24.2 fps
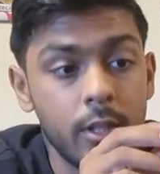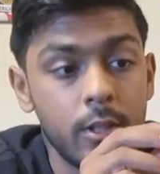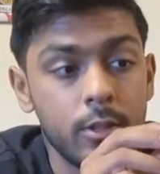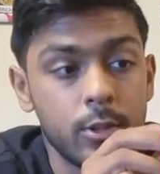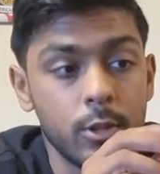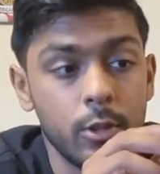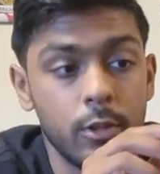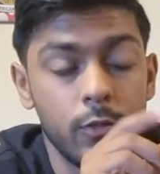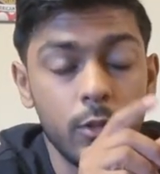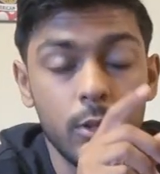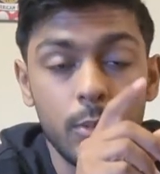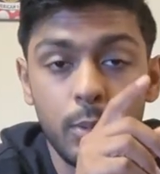
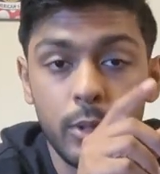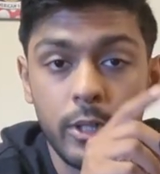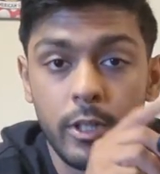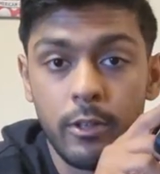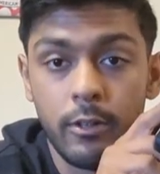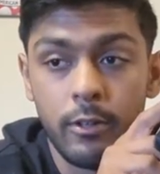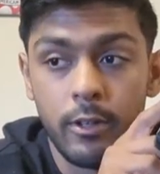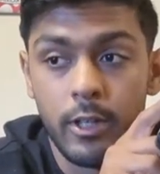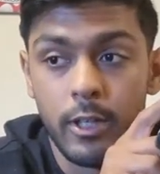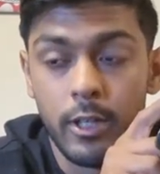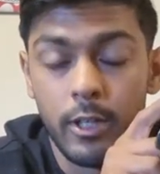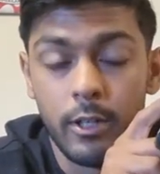So if you put
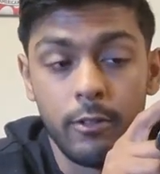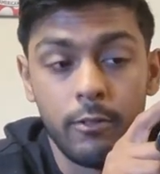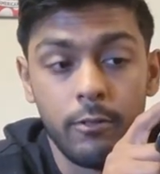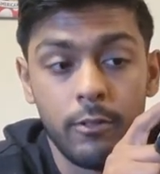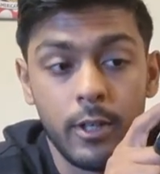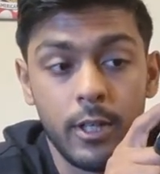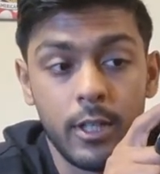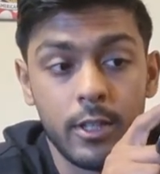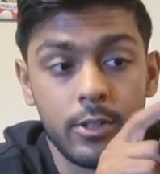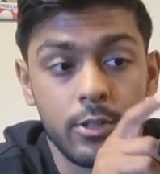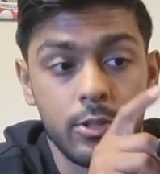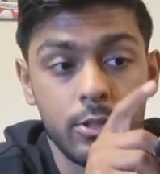a
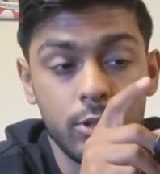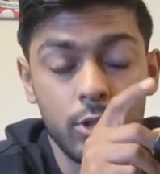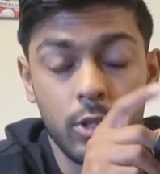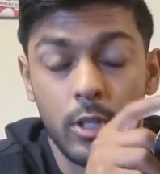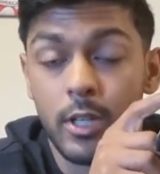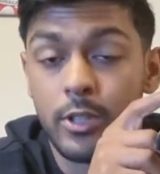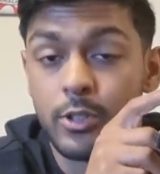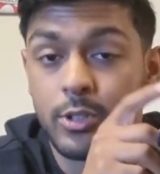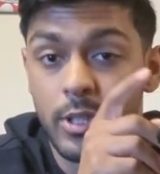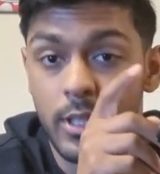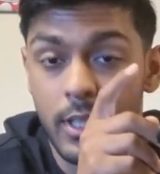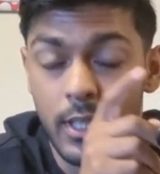fast
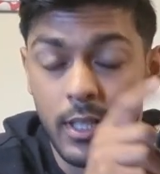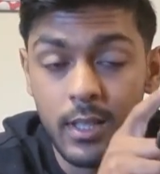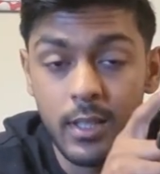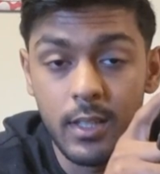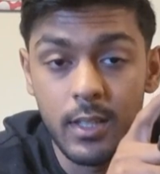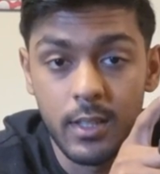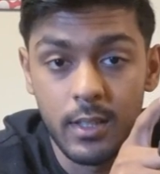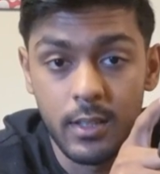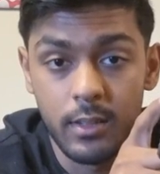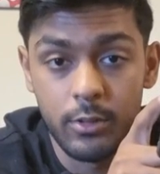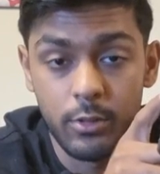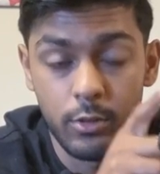charger in
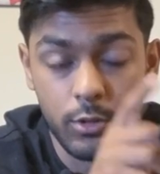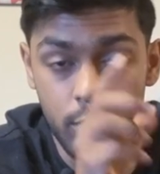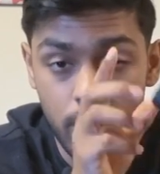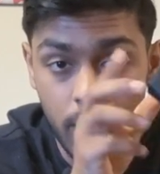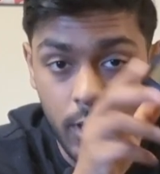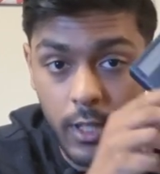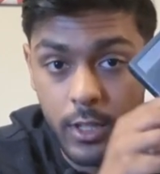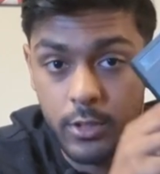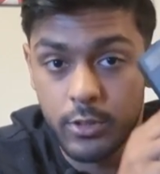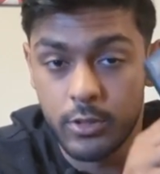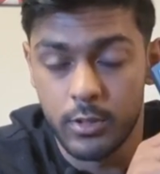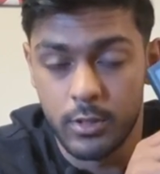here to
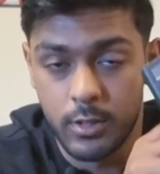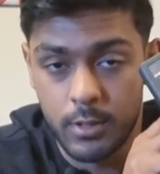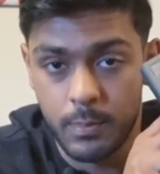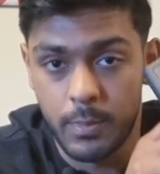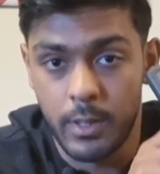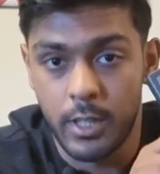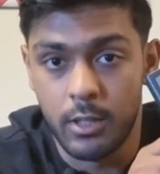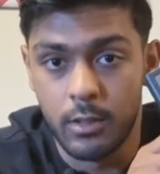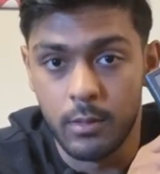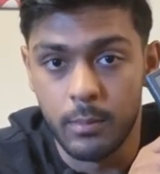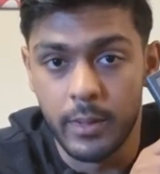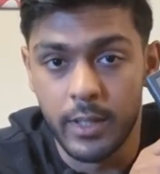charge this
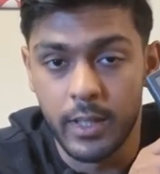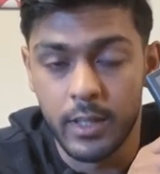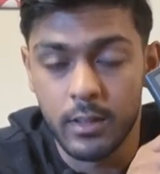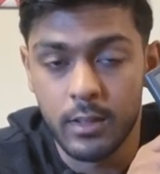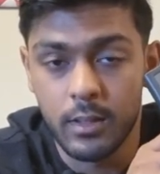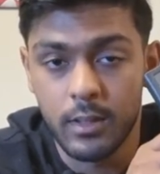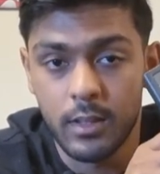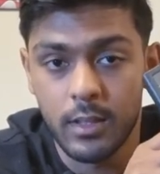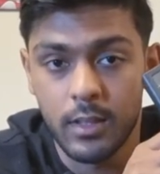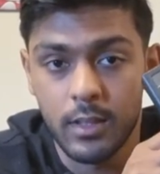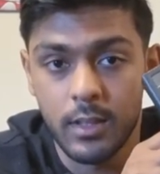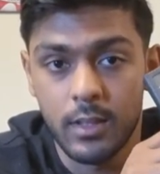power
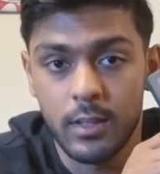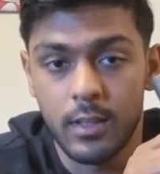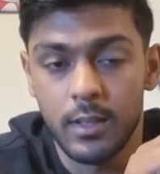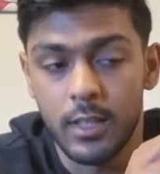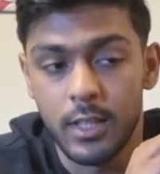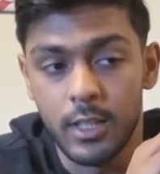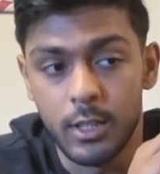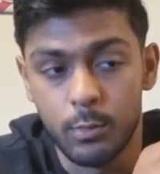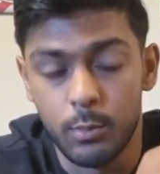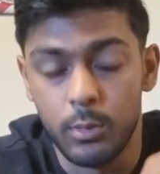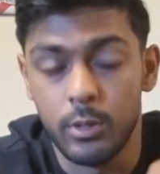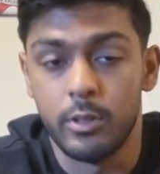bank,
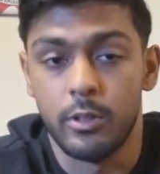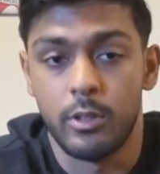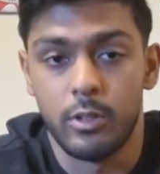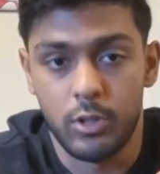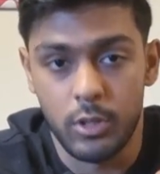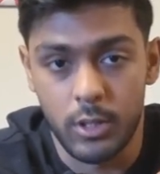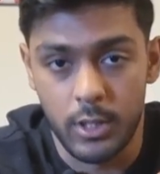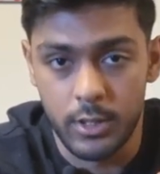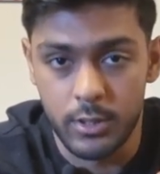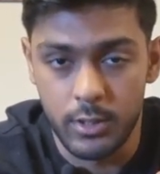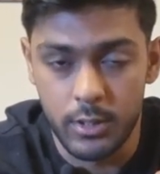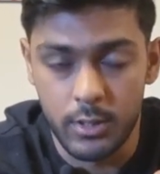it will not
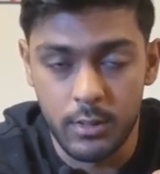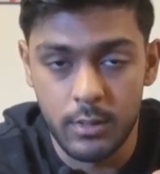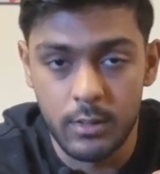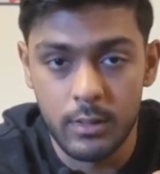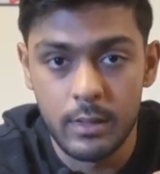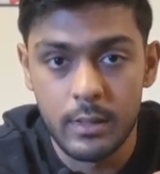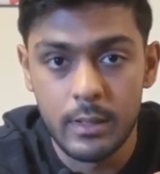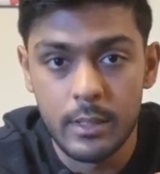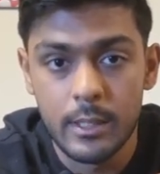charge it.